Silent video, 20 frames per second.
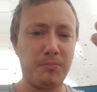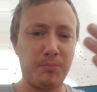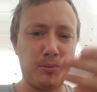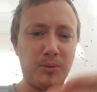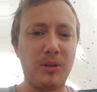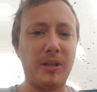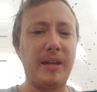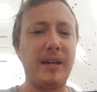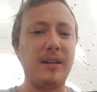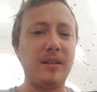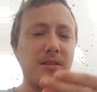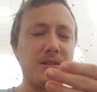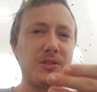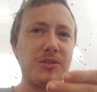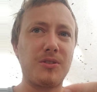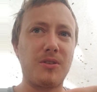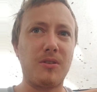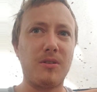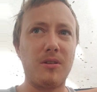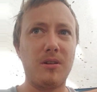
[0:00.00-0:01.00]

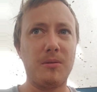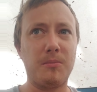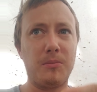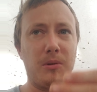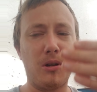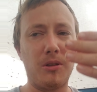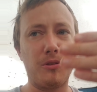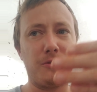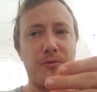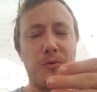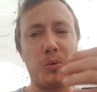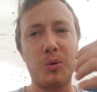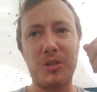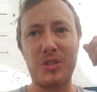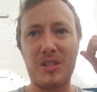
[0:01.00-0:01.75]
planes on the 4